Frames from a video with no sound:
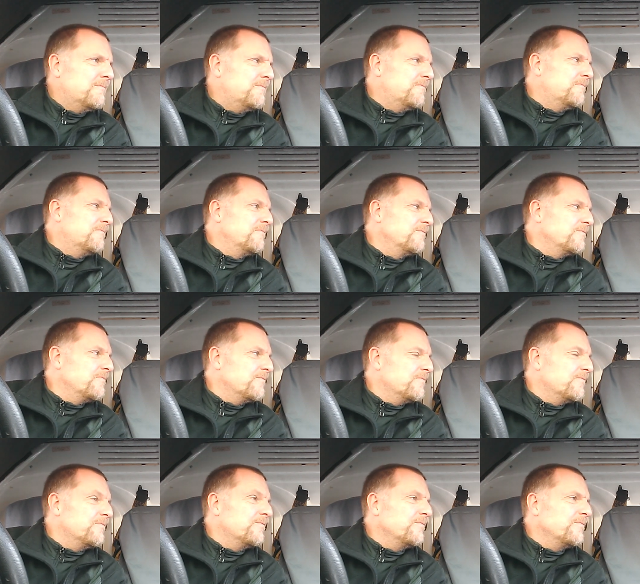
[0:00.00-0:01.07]

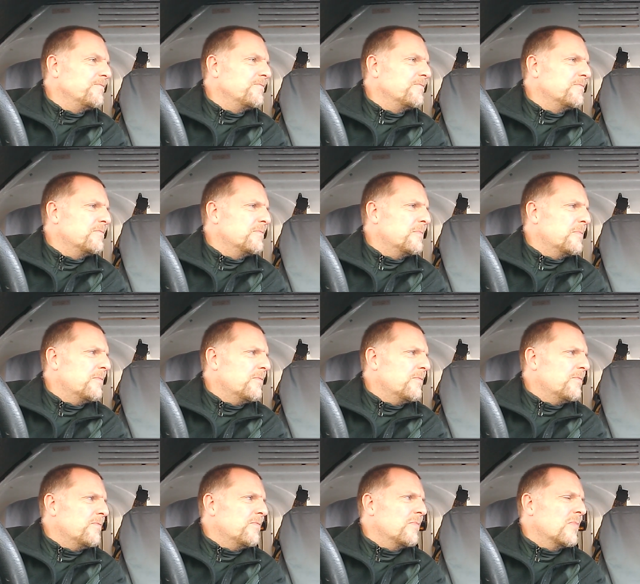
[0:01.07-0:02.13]

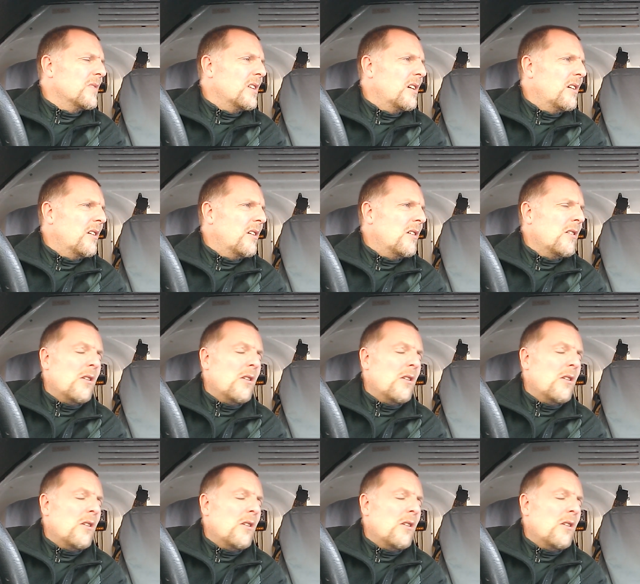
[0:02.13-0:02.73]
Nobody speaks.